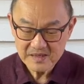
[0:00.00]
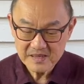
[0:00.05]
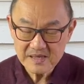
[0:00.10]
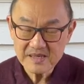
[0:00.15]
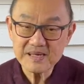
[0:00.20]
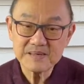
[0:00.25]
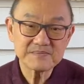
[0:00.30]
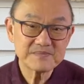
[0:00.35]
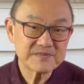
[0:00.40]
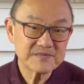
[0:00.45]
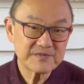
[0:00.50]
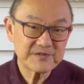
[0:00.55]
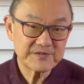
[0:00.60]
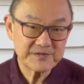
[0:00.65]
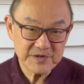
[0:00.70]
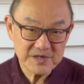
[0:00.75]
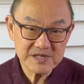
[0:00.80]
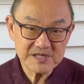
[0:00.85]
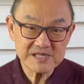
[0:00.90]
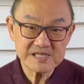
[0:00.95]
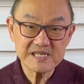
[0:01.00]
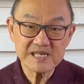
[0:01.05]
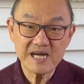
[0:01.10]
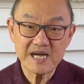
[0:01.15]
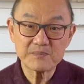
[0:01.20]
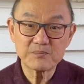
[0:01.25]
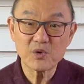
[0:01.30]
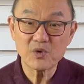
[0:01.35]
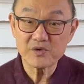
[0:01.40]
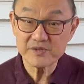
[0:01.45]
Uh, firstly, I
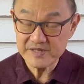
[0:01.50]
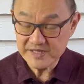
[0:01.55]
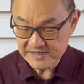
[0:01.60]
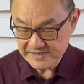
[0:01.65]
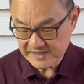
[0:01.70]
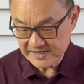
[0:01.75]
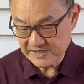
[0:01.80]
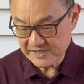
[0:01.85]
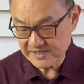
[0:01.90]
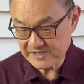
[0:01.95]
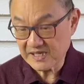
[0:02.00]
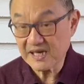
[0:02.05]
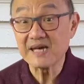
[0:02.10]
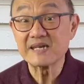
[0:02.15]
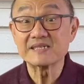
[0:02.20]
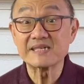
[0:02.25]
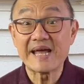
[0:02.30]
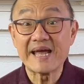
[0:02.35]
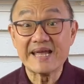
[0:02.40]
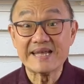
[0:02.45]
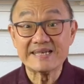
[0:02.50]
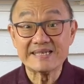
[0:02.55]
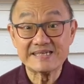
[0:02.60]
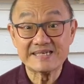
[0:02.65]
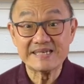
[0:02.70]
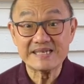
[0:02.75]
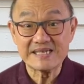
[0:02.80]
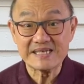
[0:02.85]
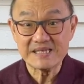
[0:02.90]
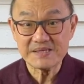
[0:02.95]
bought these in a size
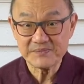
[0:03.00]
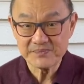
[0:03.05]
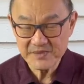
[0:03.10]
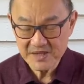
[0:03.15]
8D,